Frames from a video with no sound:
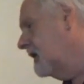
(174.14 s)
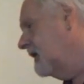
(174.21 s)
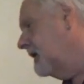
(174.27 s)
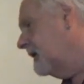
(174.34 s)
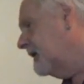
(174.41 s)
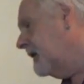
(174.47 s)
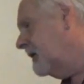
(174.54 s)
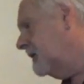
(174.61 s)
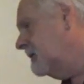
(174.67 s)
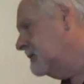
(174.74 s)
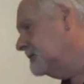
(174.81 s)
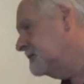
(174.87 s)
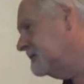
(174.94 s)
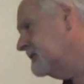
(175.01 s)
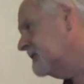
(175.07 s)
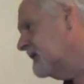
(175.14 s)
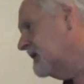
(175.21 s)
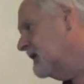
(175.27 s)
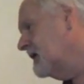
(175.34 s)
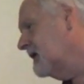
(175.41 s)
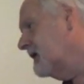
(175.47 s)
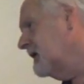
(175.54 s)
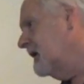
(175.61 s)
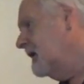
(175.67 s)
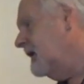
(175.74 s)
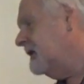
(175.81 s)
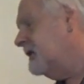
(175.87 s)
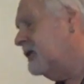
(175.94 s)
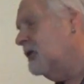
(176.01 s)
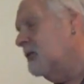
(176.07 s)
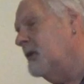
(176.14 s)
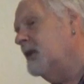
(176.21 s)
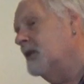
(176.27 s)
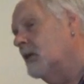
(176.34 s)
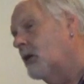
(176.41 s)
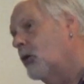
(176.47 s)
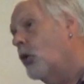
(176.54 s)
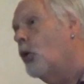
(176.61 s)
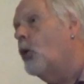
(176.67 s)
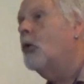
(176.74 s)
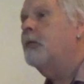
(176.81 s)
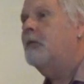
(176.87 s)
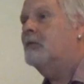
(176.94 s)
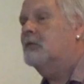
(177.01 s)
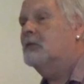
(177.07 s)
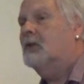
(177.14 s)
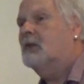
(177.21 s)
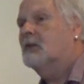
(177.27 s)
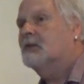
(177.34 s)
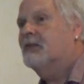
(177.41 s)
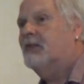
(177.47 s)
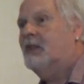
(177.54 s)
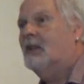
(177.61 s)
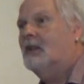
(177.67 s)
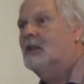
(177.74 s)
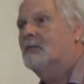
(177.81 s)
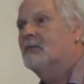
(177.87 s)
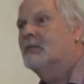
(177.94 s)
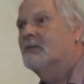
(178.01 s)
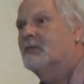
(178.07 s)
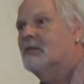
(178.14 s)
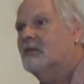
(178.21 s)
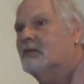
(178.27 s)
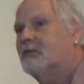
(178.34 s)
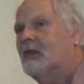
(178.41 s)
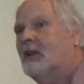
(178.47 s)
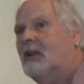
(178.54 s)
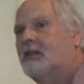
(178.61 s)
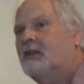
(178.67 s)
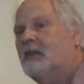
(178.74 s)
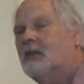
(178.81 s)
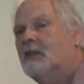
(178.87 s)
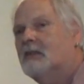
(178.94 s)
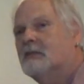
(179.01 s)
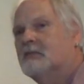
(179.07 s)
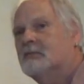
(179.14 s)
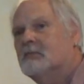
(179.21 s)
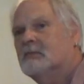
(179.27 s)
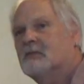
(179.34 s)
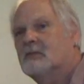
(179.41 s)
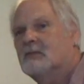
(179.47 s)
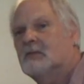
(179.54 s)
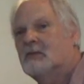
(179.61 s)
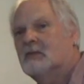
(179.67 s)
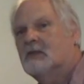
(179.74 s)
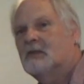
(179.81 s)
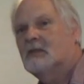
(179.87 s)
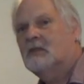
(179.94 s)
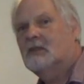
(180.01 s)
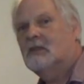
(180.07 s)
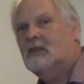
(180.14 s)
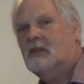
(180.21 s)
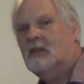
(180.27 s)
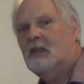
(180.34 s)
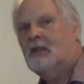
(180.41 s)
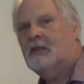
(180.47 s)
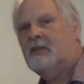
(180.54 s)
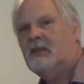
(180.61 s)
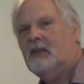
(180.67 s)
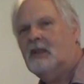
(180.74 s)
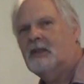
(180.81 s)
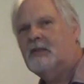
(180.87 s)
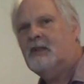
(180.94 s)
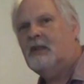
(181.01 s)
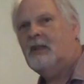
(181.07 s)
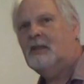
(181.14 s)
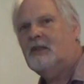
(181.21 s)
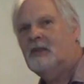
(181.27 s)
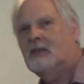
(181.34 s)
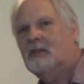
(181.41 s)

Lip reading: So it took me an awful long time to write it. I started it,